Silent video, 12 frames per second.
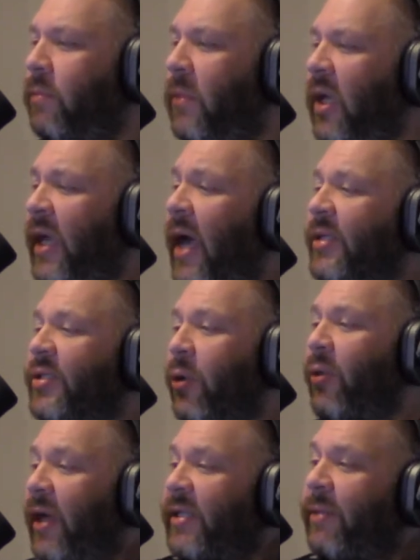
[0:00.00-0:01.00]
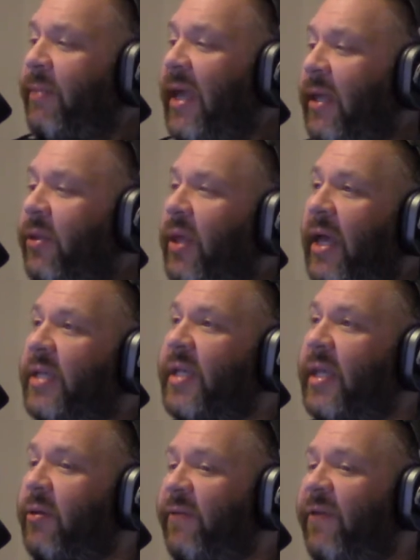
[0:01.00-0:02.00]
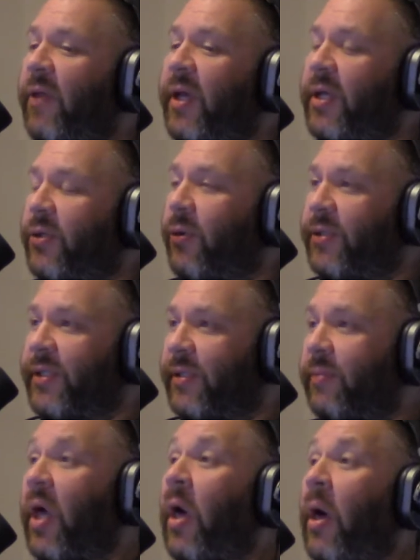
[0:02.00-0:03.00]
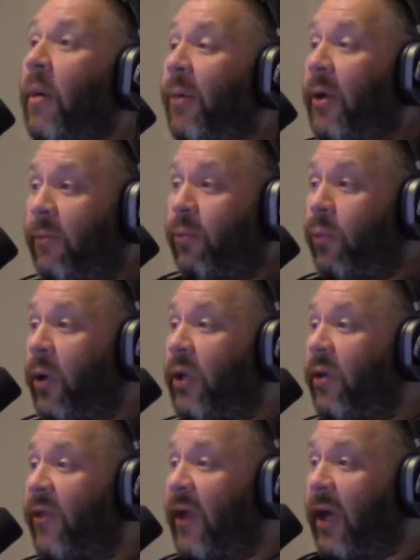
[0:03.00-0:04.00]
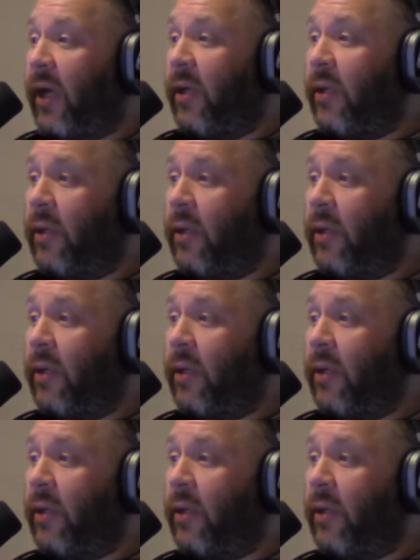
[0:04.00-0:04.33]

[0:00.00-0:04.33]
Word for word: yeah. So the, to me, like I said, those feel like control systems. But what do you think?